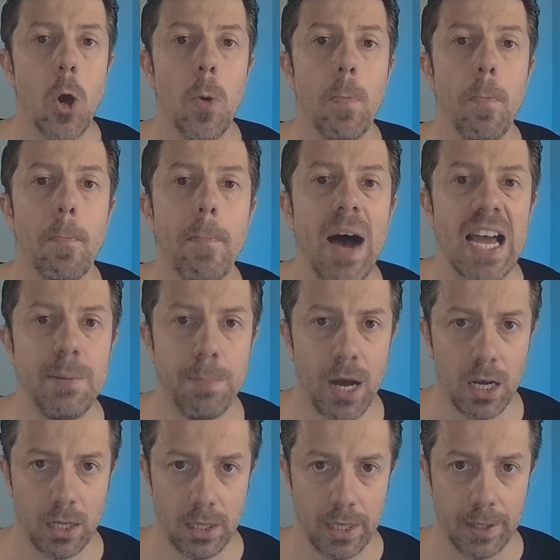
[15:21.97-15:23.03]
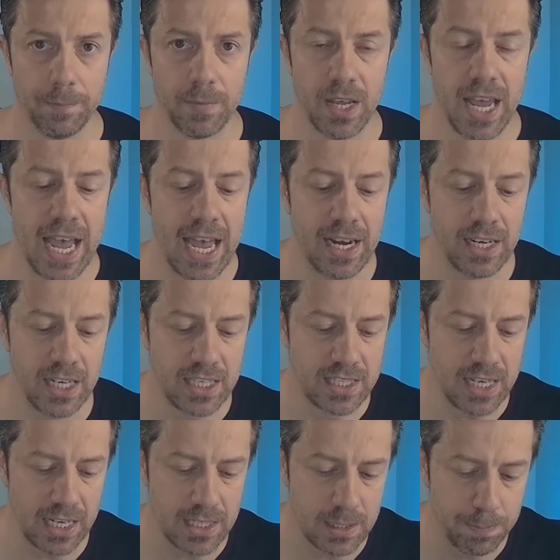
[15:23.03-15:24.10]
mind-boggling. And it's
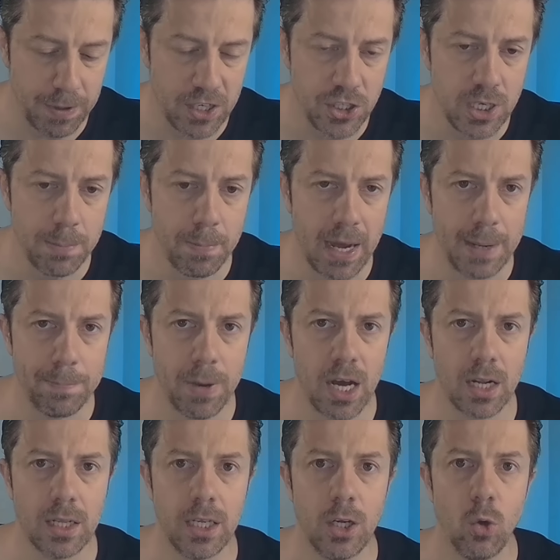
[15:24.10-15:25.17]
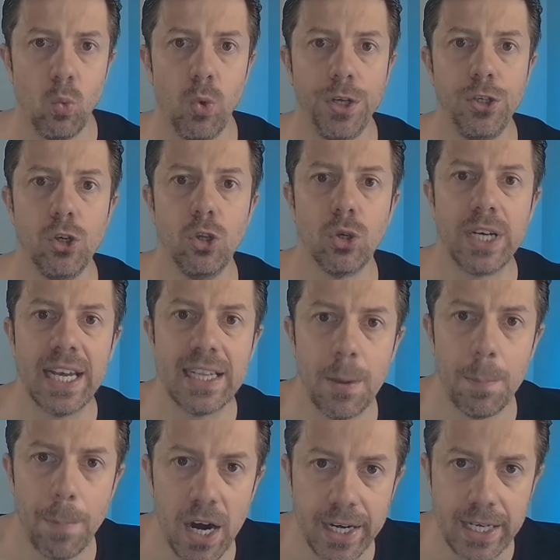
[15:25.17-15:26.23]
especially mind-boggling when you look at the
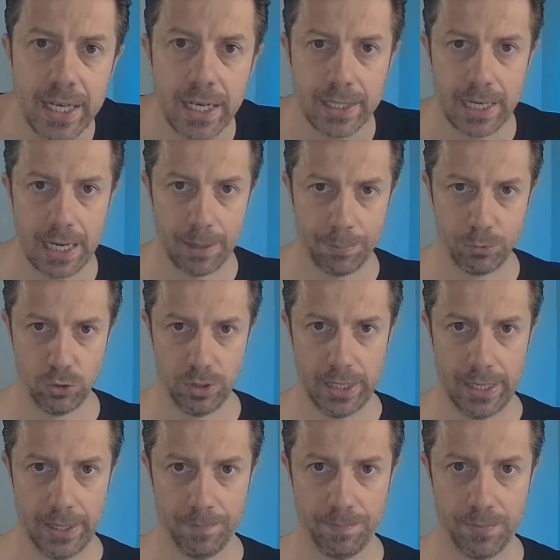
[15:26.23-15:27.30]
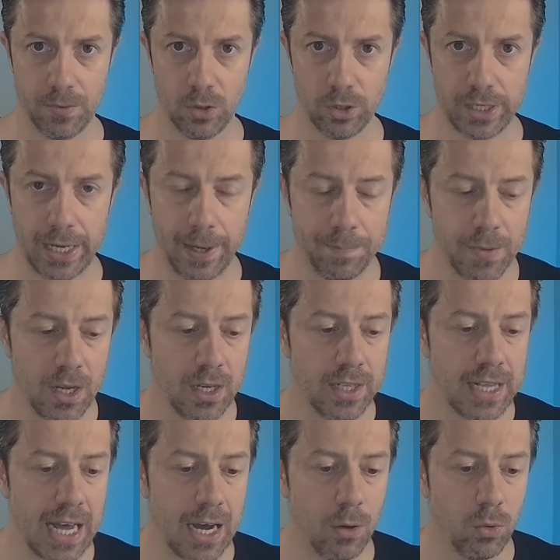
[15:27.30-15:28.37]
market cap today, okay?
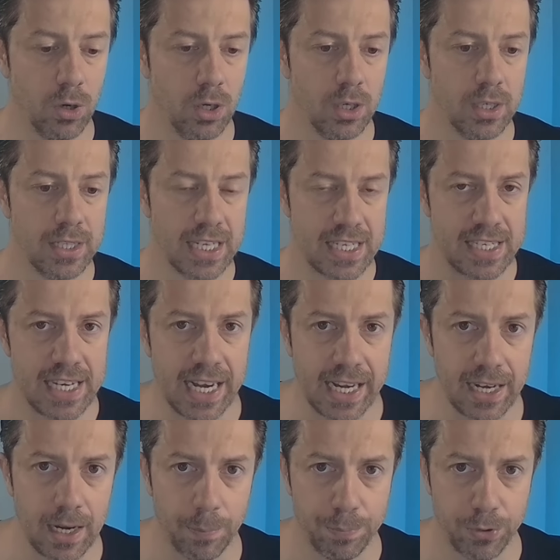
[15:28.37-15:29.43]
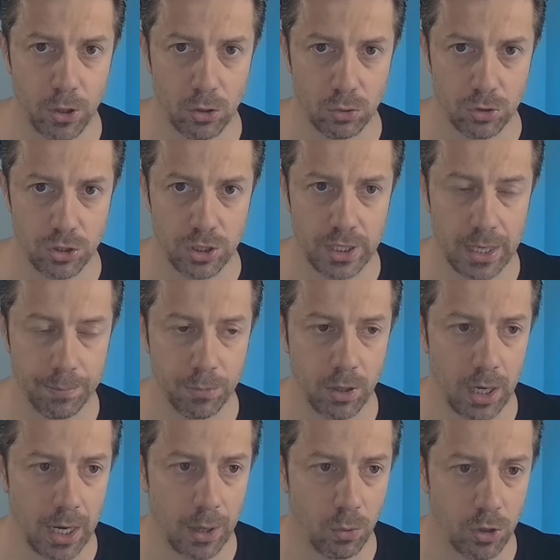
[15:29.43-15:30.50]
Now, the second approach that
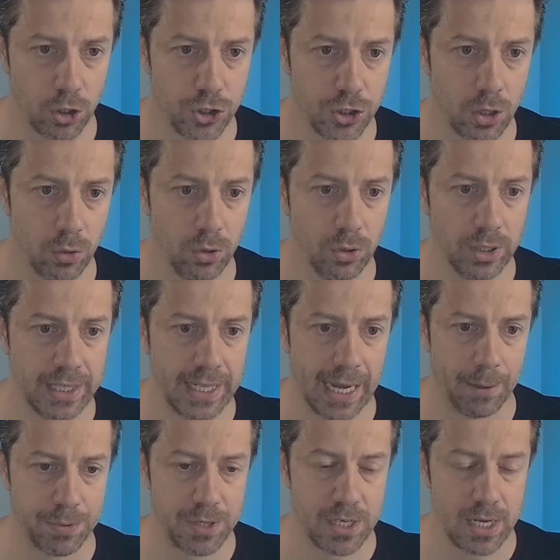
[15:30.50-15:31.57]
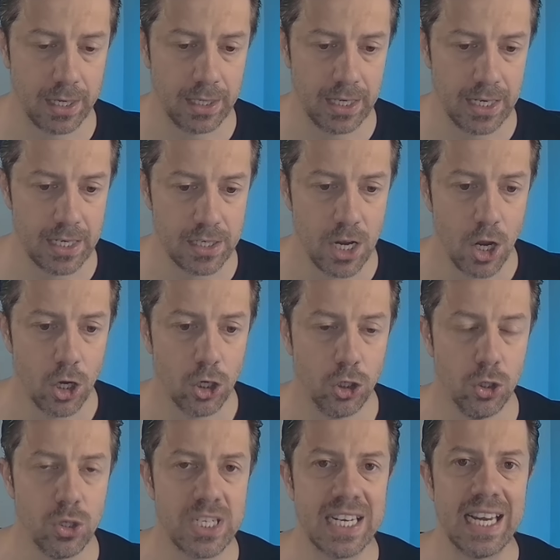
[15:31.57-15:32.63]
I want to show you the upside is
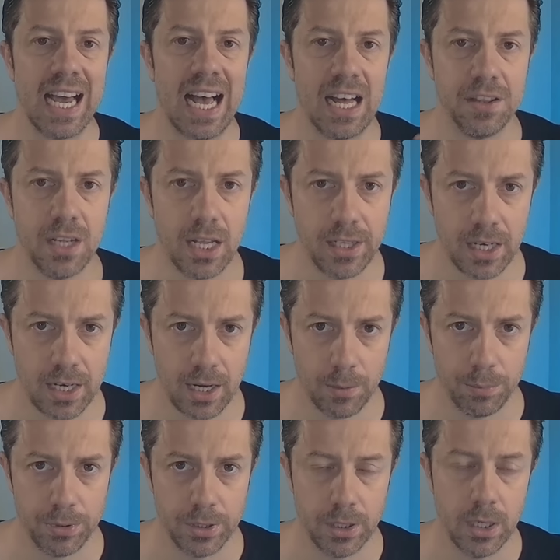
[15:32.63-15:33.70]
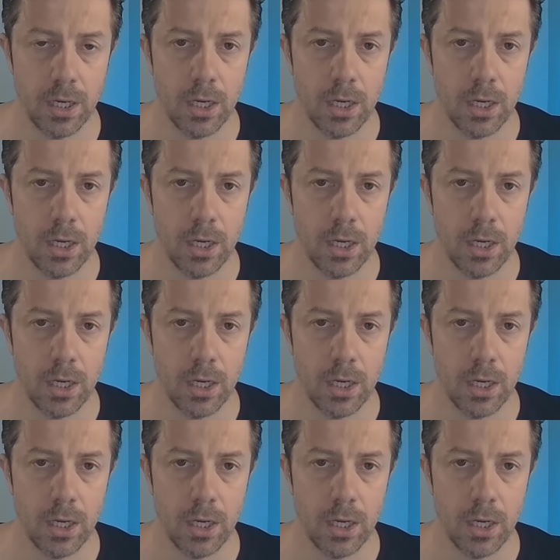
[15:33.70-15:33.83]
using another company,